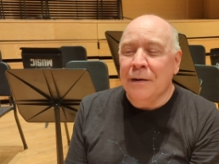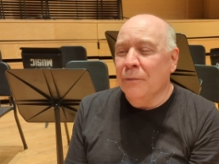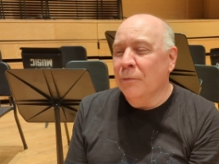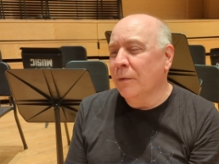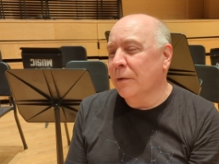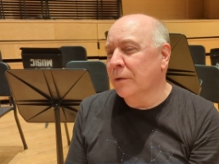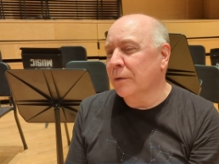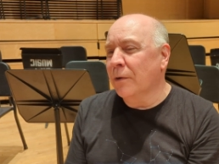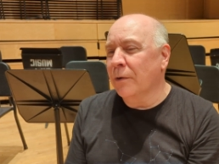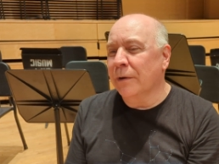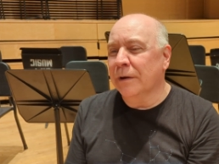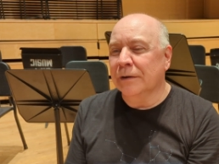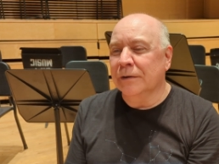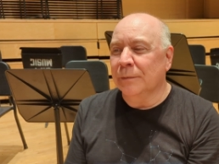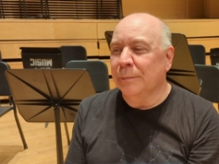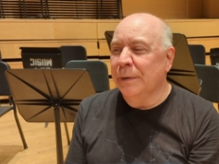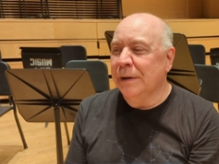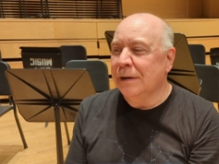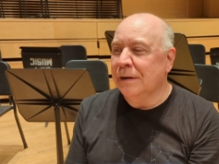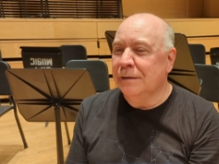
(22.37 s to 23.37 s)
We're going
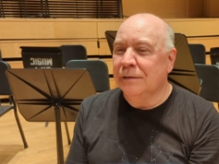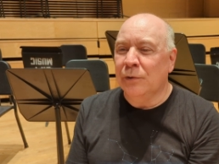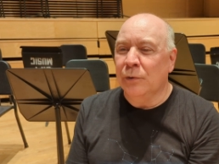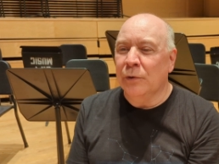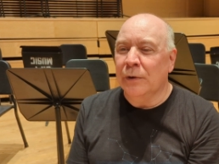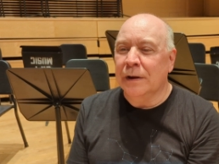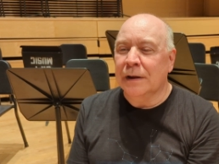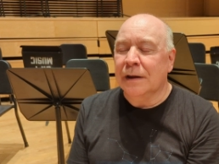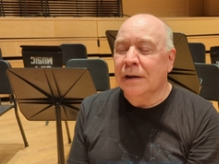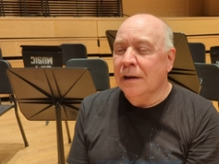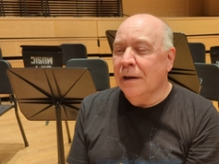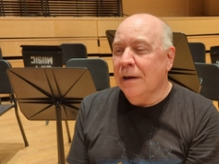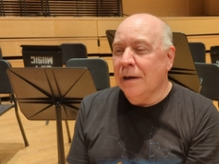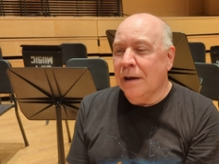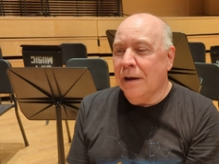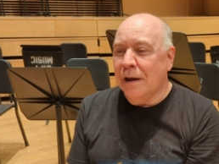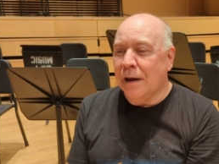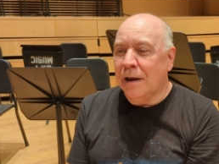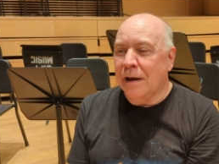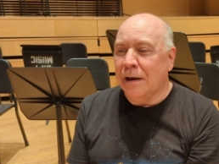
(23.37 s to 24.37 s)
to be doing
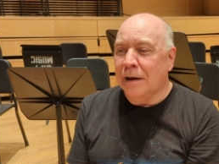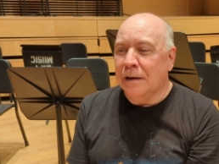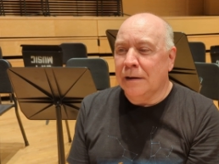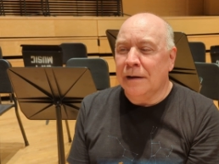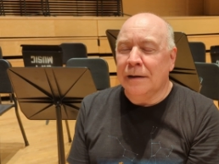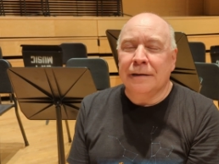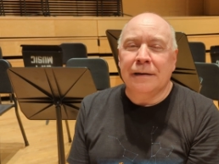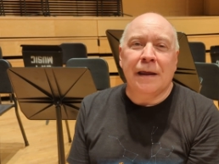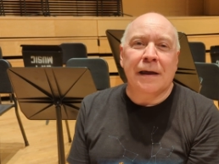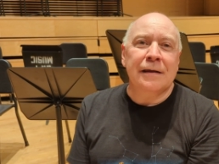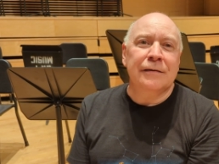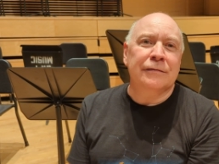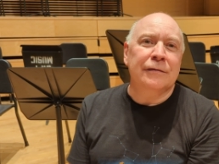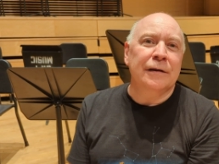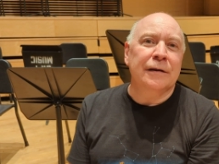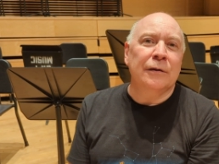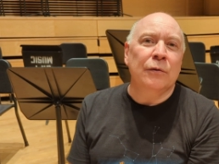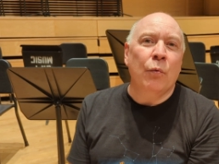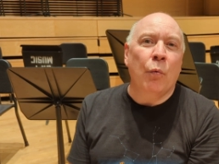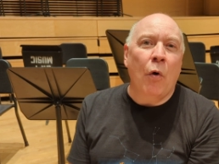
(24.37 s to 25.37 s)
uh, a
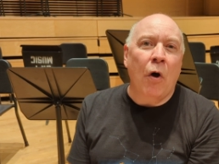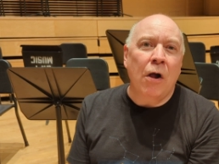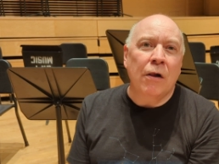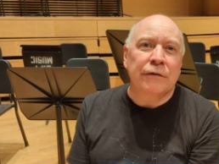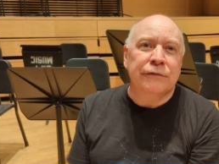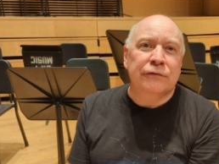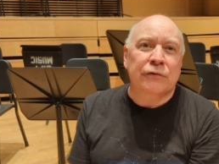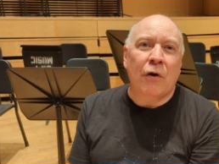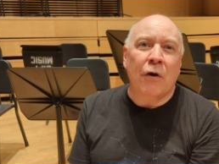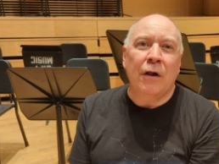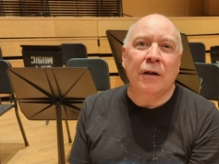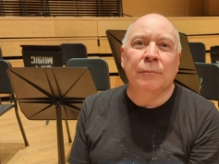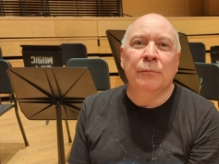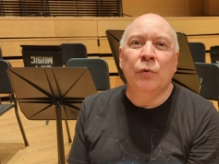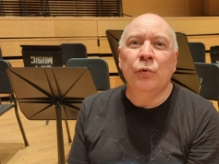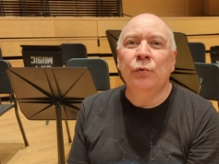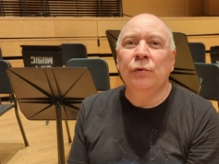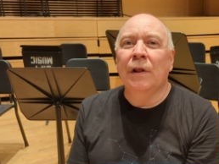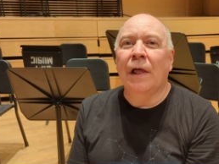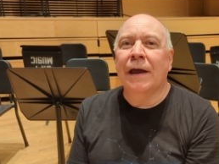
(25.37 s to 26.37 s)
nice little waltz called
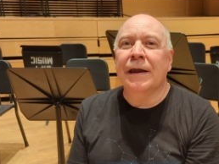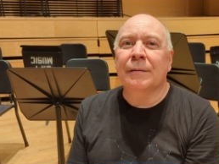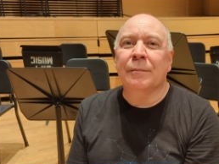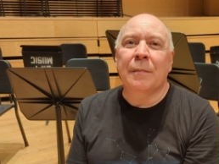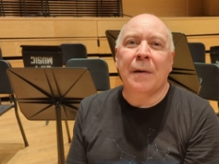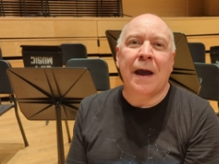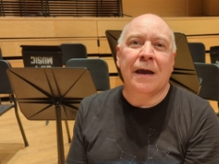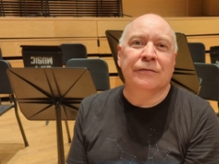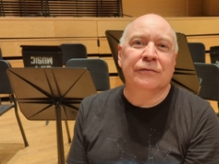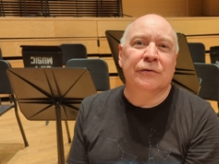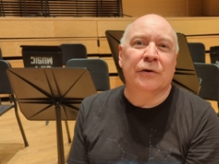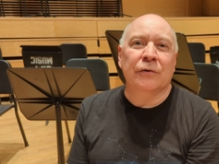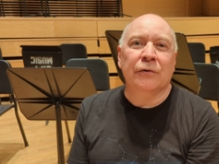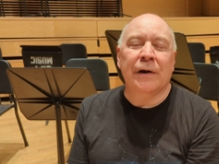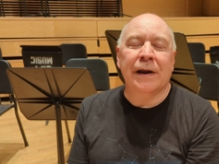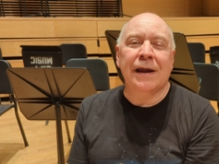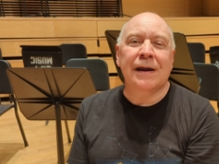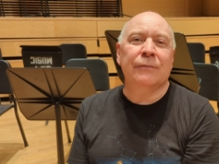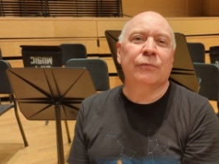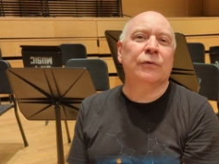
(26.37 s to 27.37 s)
Moonlight
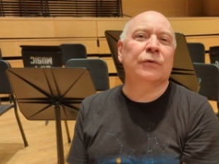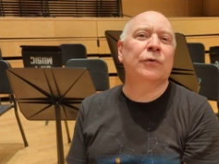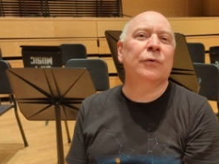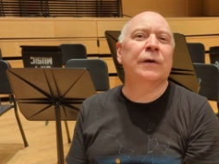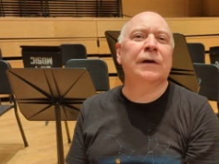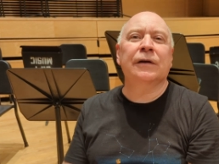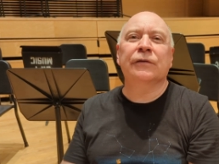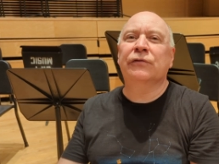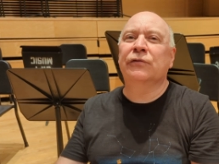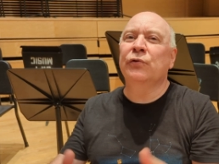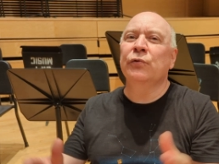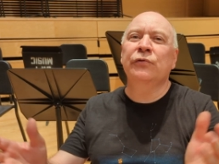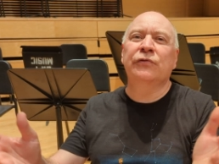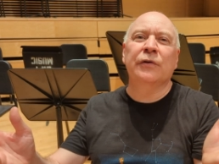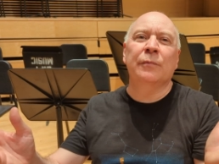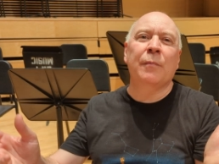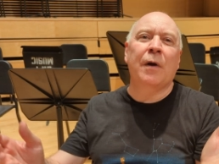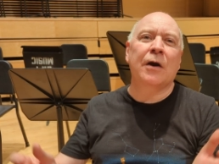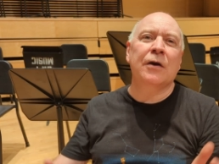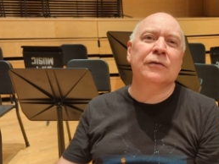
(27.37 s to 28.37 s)
Masquerade. We're doing a
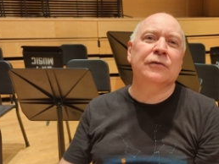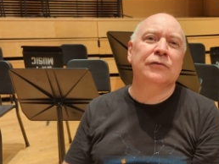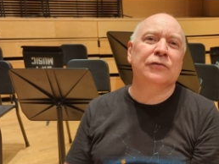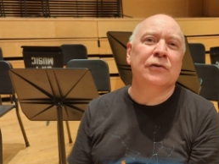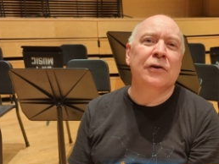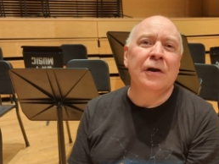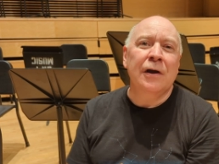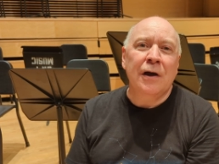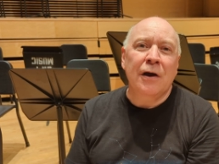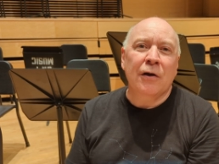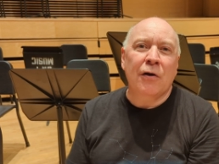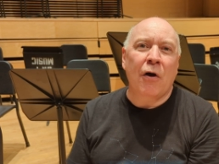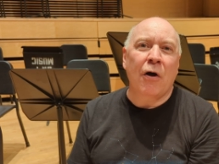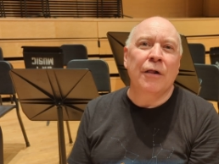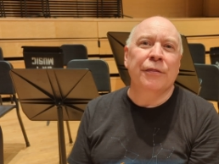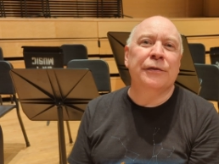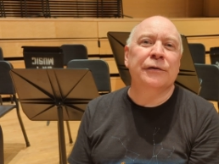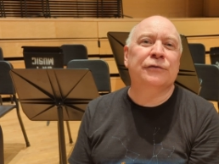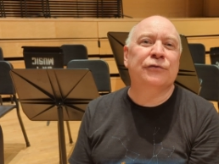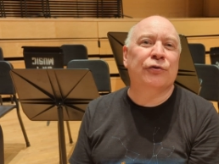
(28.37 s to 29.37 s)
Sousa March
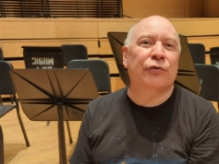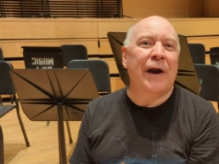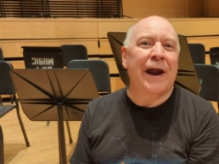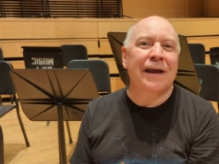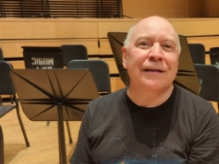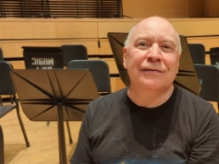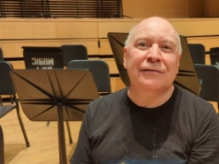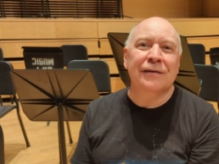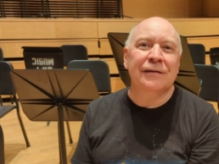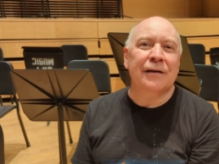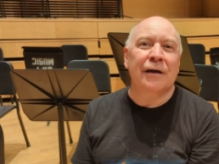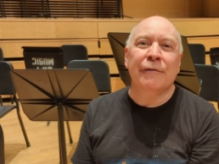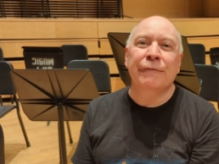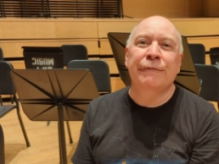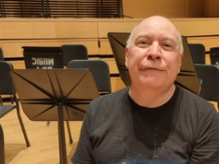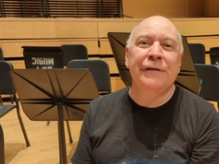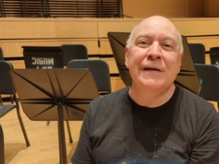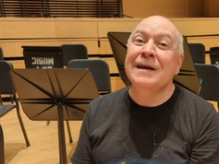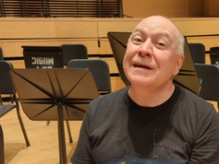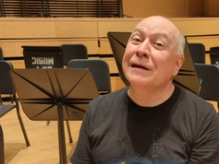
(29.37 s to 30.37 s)
called The Transit
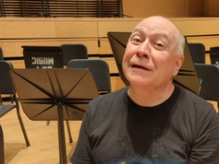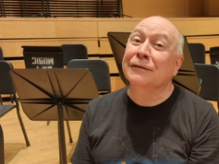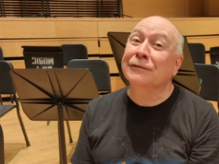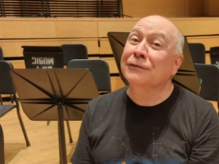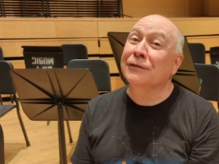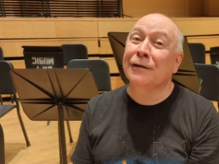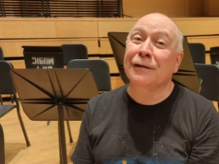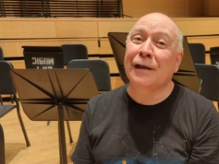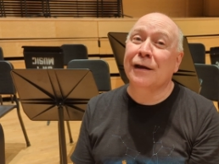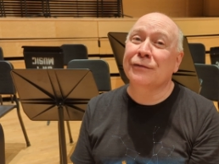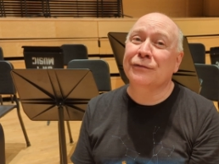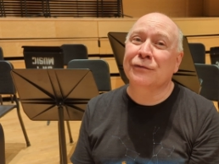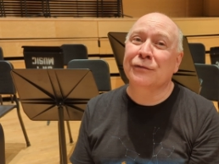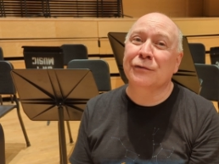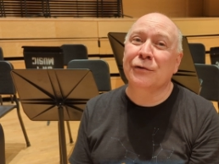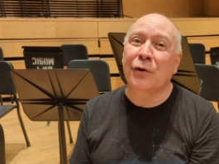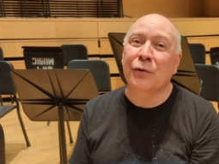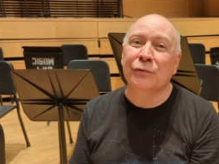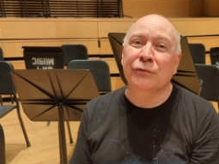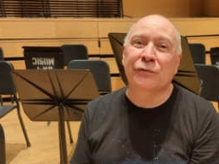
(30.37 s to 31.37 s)
of Venus, a
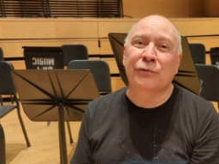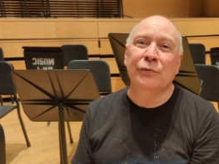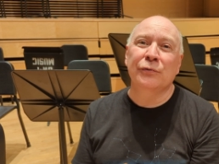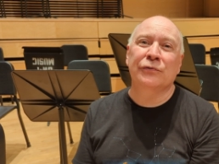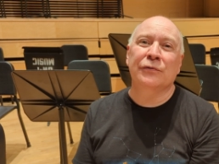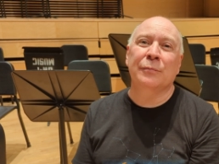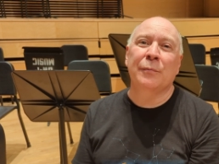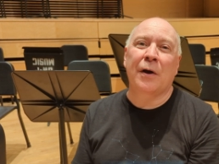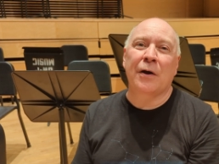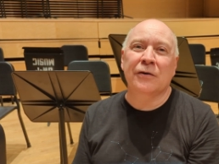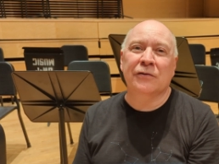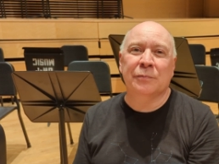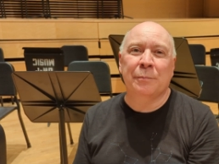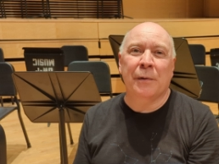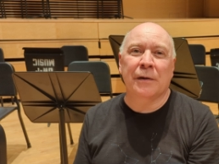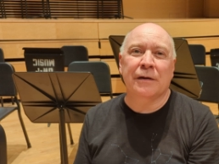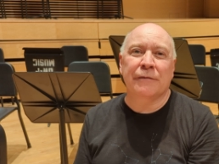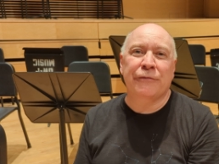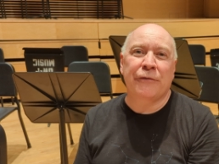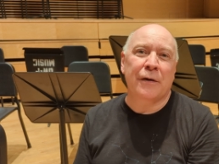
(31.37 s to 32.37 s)
lesser known Sousa march,
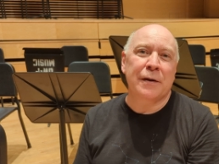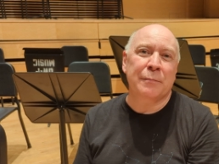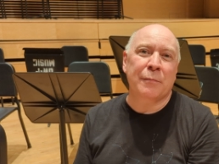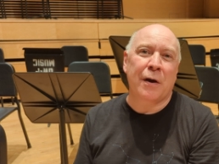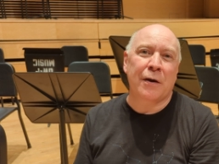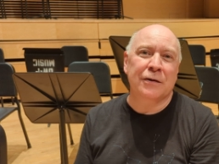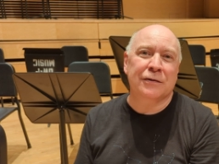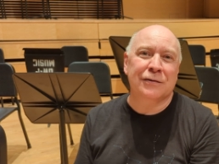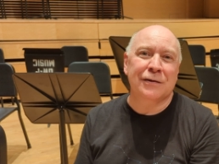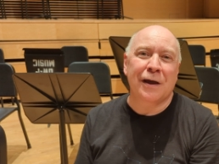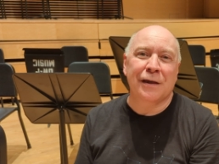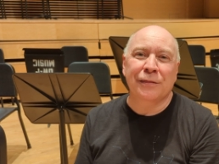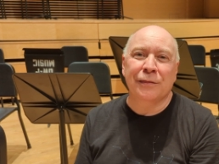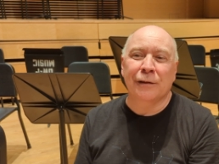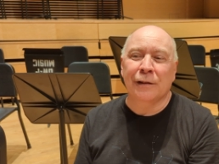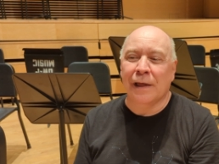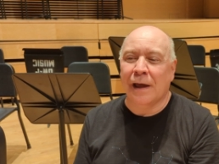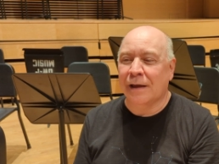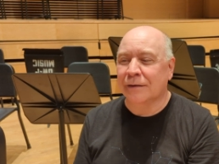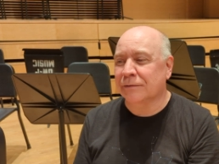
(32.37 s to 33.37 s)
but a fun march
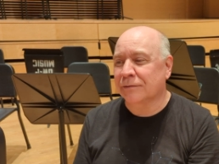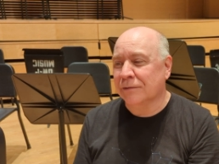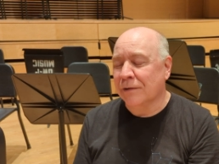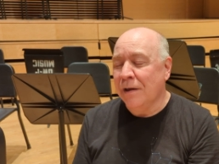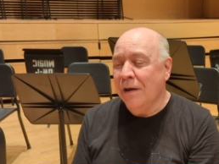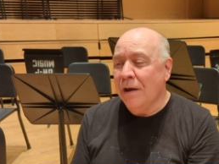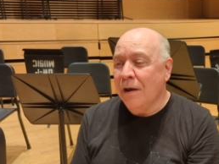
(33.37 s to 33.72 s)
nonetheless.